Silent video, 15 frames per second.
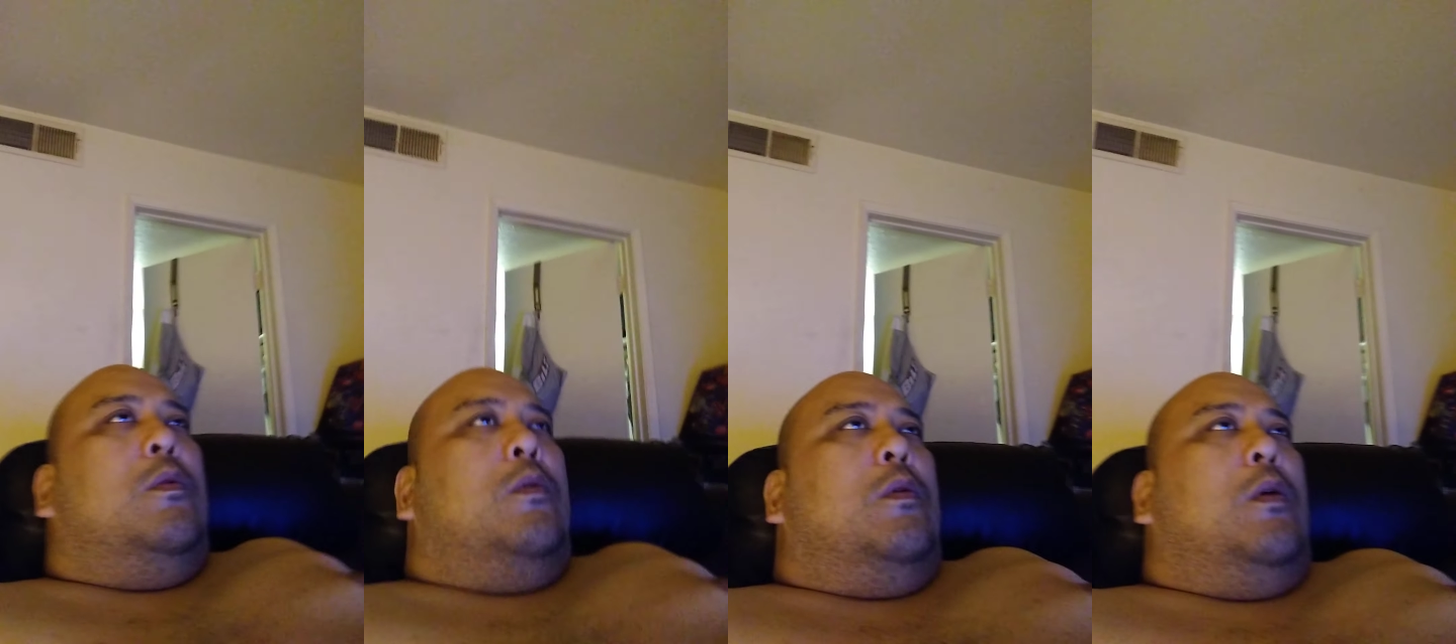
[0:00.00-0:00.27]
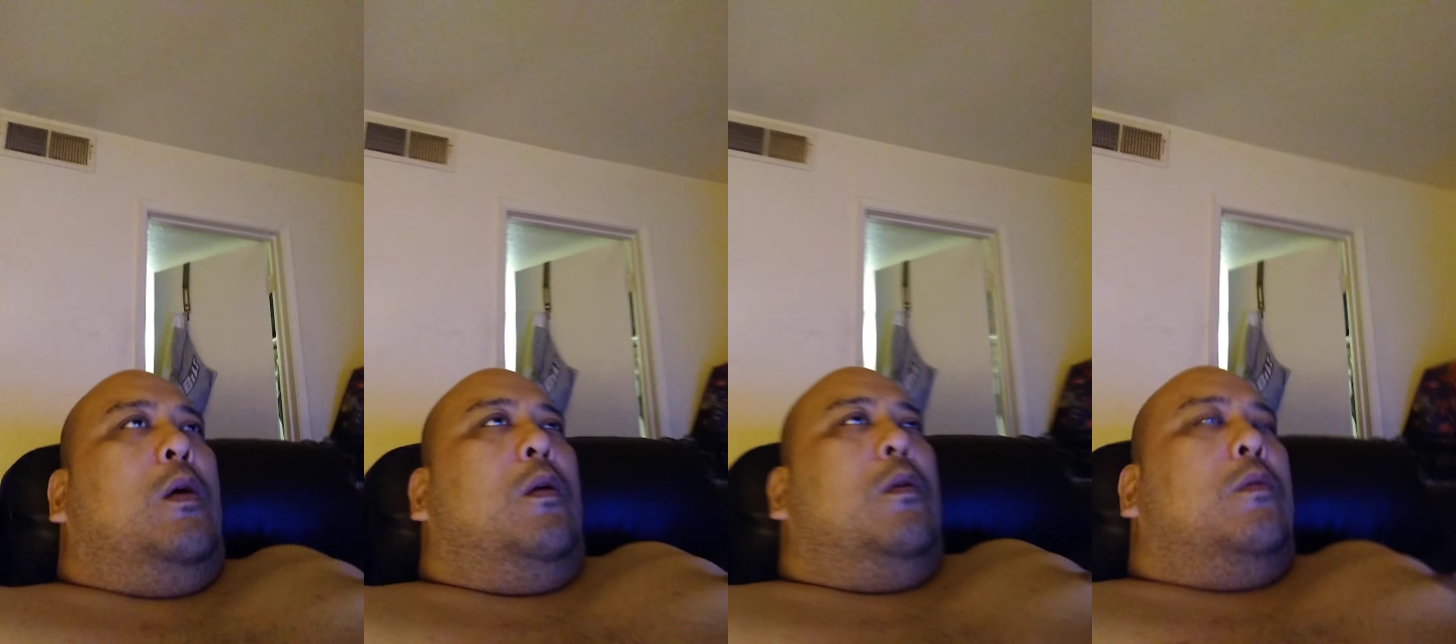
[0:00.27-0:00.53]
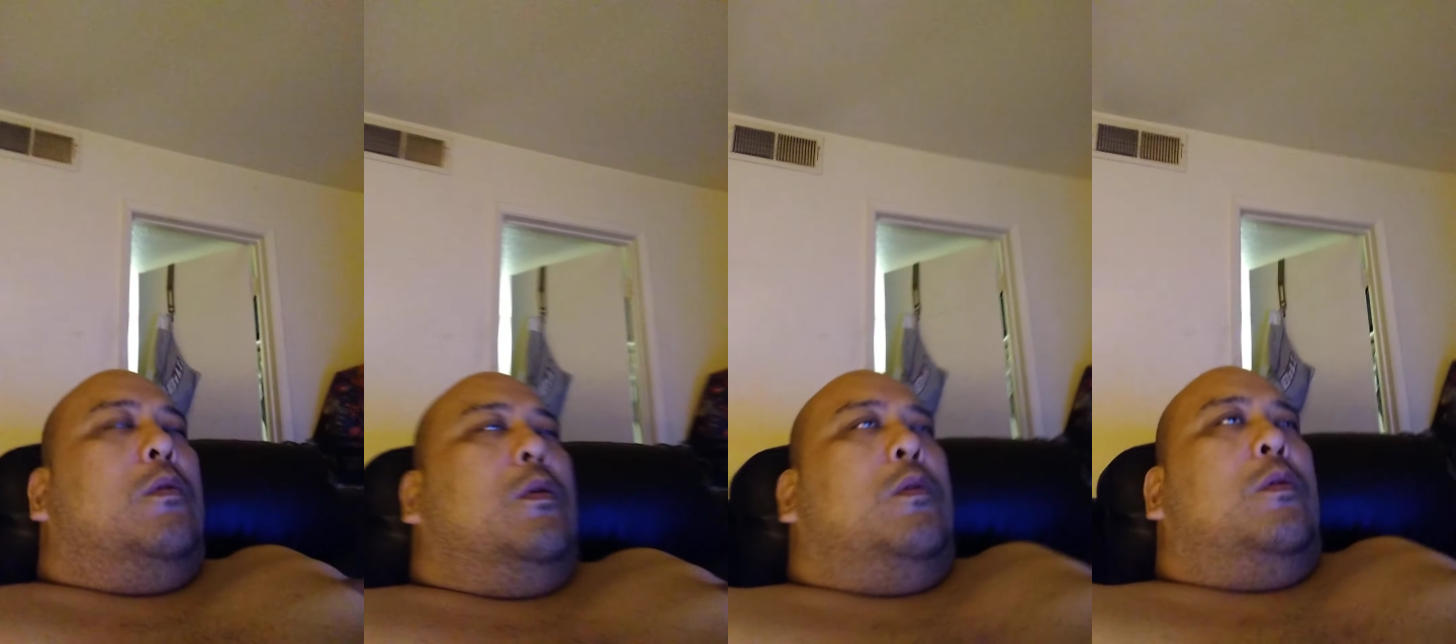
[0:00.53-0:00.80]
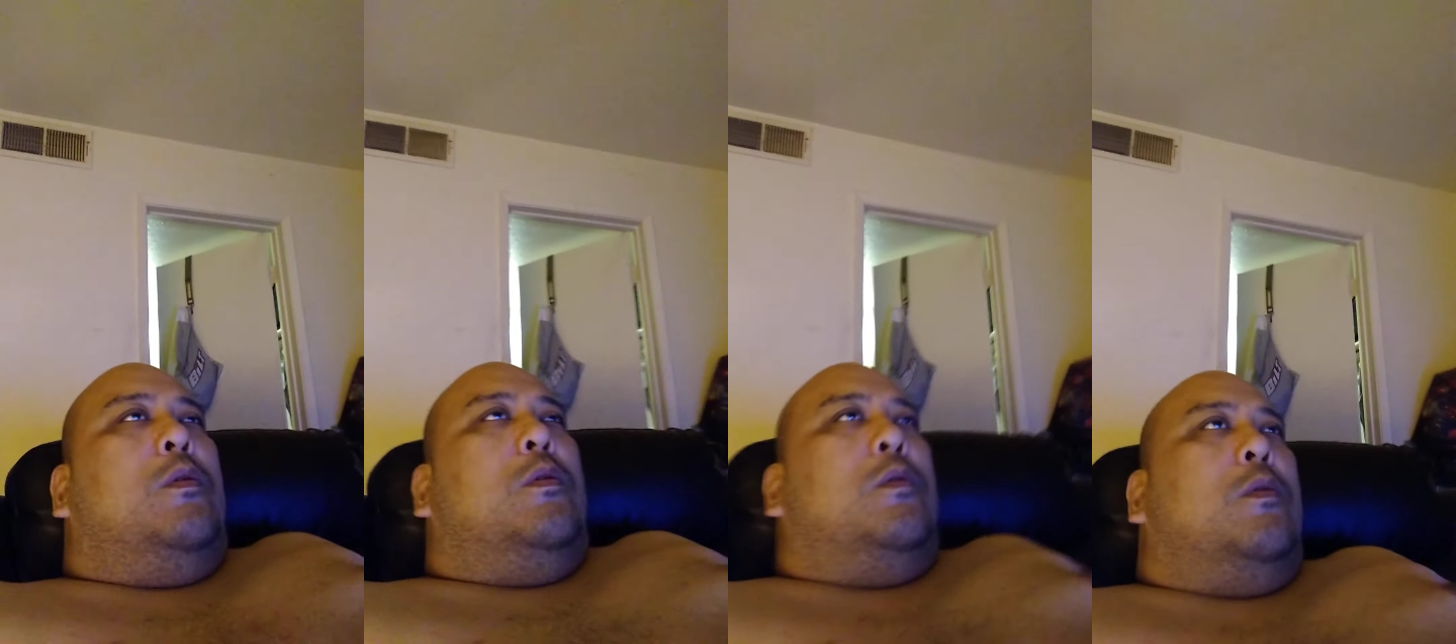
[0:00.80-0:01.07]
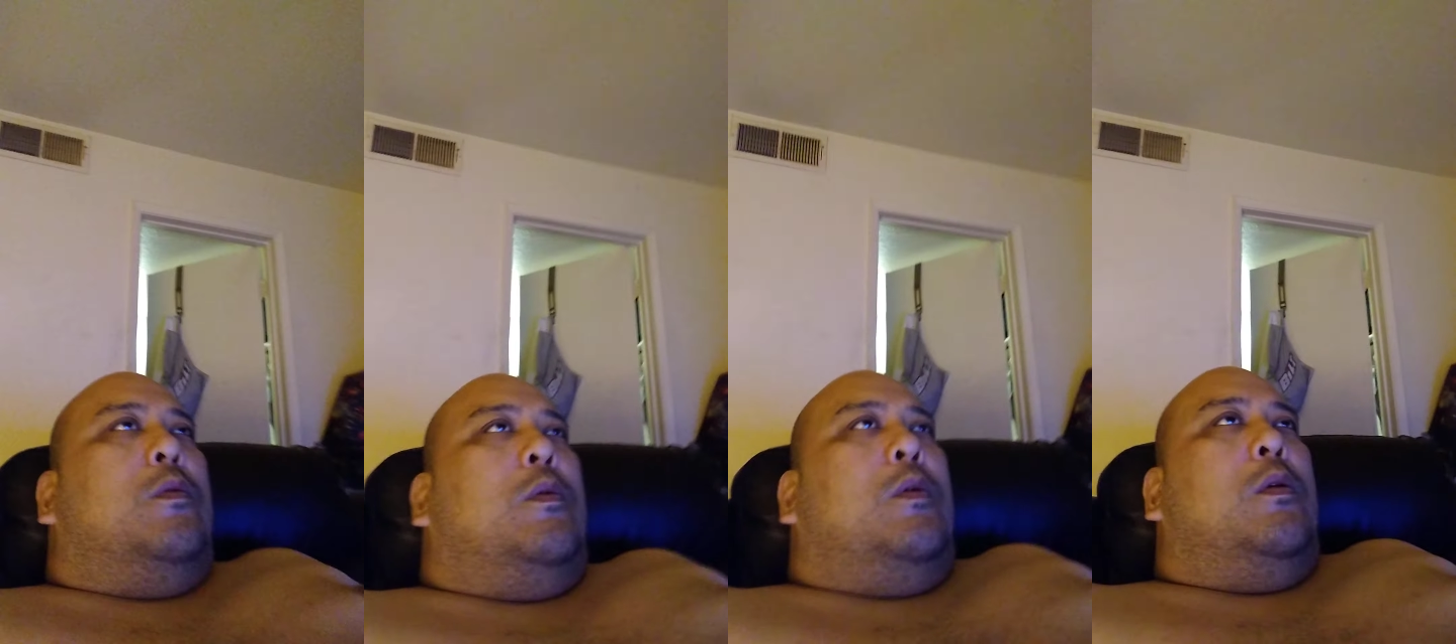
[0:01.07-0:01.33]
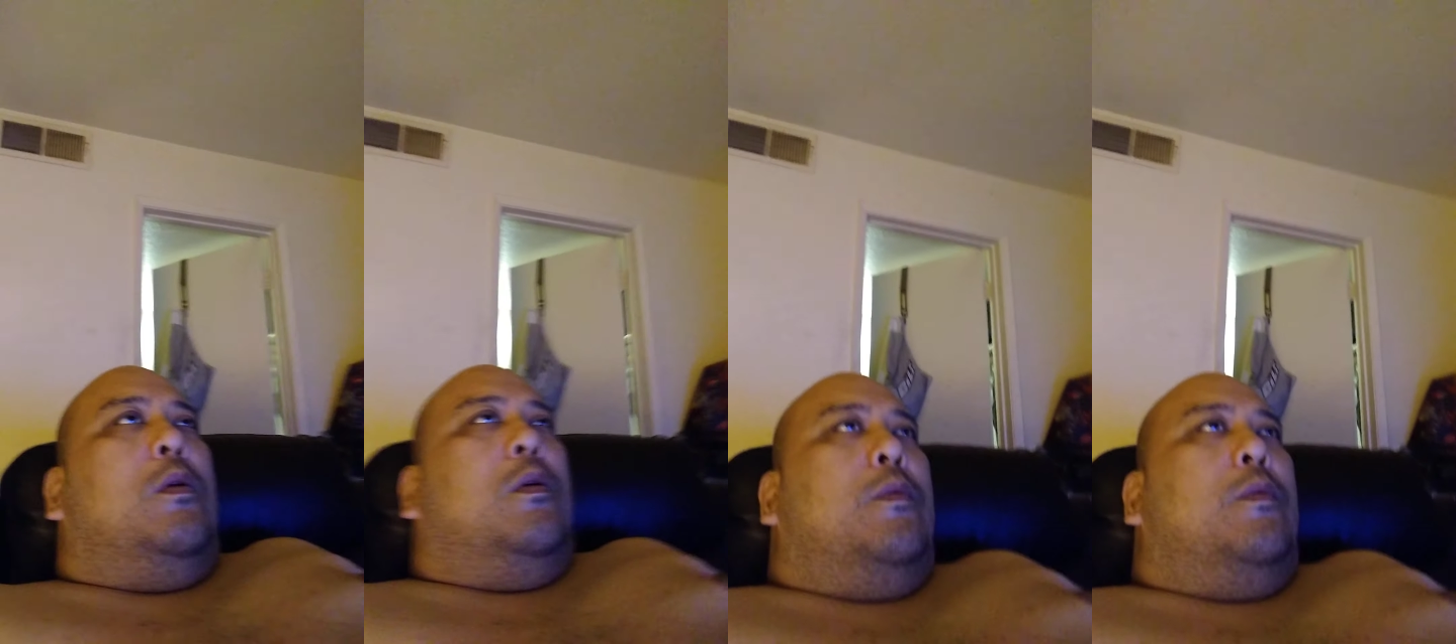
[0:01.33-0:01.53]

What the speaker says: unfortunately, unless there